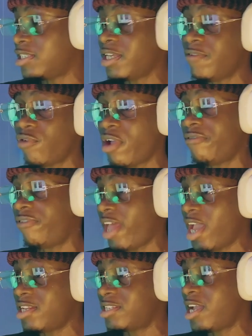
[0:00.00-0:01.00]
If you're a flyer
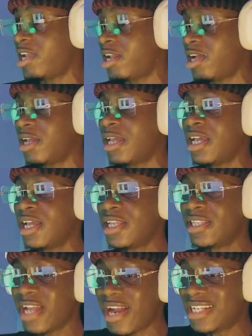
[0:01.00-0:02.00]
designer,
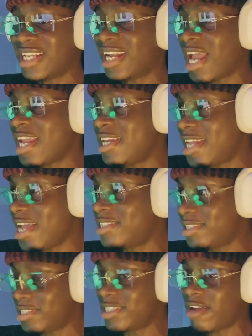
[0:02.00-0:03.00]
there is an
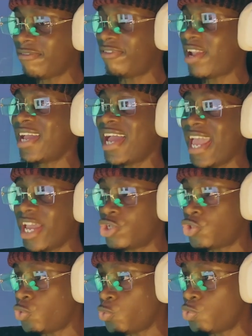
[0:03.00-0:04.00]
identity that flyer
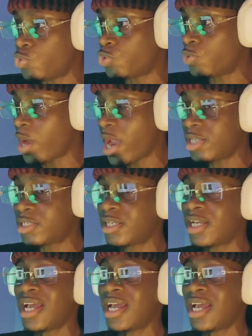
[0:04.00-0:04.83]
exudes, right?